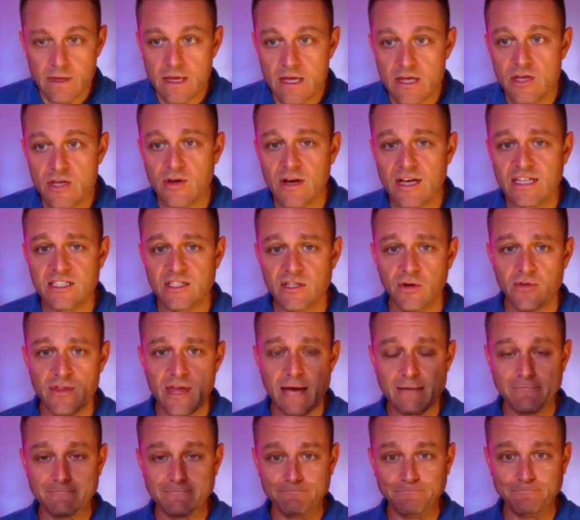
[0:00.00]
You guys know
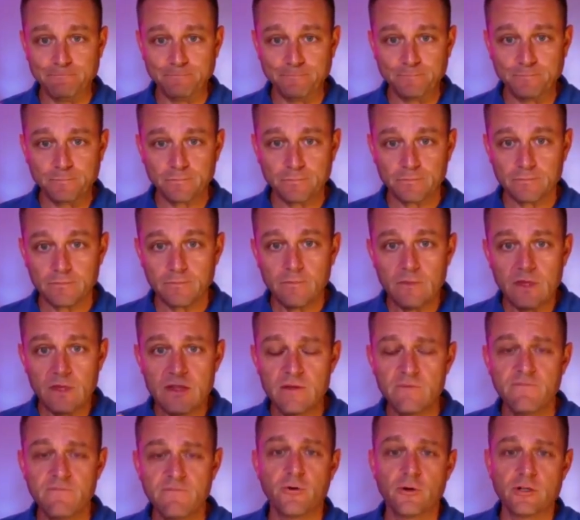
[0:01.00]
that the
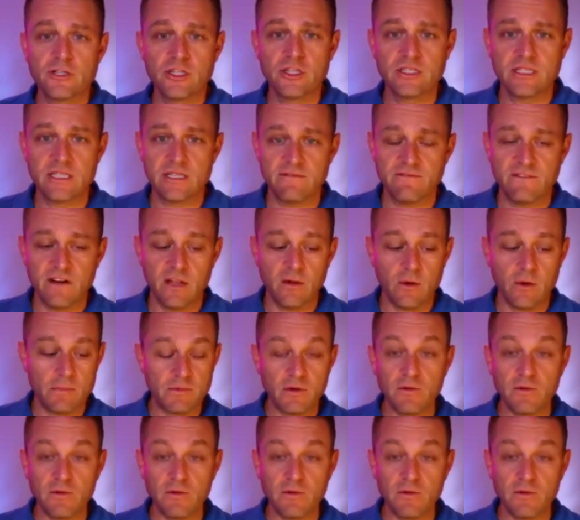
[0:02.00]
fortunes in the follow up.